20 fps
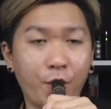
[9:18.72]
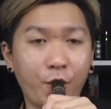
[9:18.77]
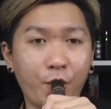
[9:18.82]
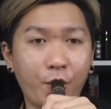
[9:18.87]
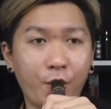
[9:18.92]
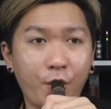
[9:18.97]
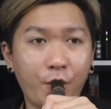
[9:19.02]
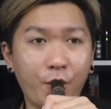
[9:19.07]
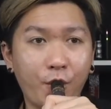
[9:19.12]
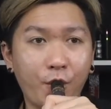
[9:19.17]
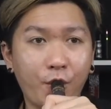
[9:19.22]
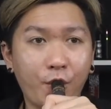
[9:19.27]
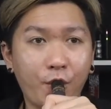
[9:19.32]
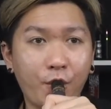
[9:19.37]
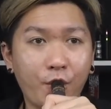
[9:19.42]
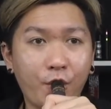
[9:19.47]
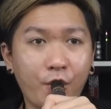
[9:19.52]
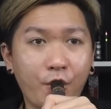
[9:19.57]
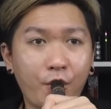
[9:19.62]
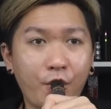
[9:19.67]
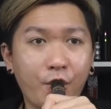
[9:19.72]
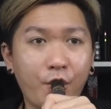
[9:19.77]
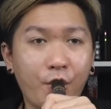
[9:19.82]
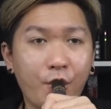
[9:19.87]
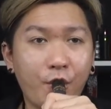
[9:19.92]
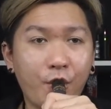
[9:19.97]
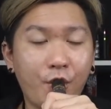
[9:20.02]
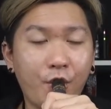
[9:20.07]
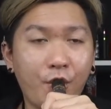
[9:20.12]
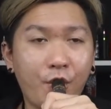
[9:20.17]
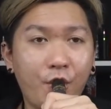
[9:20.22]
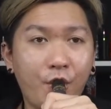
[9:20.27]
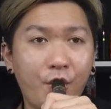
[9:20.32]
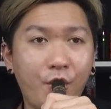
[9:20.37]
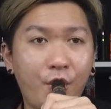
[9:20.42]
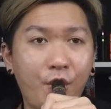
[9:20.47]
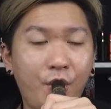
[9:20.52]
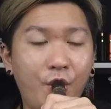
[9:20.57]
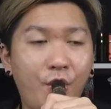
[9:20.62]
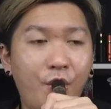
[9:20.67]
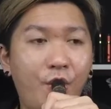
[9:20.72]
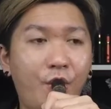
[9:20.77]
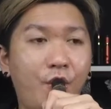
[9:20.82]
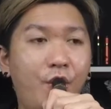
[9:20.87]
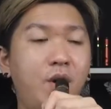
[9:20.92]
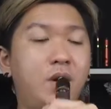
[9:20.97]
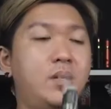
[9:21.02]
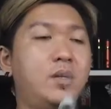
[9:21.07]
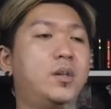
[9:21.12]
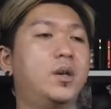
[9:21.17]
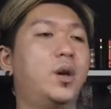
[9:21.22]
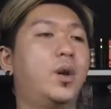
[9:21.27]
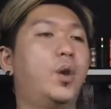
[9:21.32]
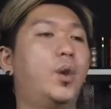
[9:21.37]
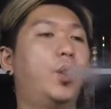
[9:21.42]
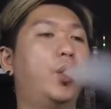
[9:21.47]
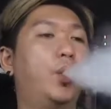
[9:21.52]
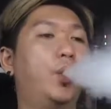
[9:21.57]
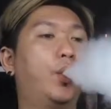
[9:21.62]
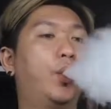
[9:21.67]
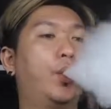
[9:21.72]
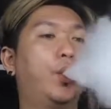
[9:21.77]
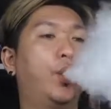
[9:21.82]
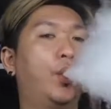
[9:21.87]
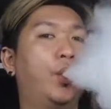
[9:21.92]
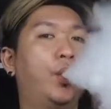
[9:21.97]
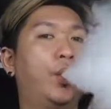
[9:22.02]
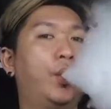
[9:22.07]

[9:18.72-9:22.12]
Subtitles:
(silence)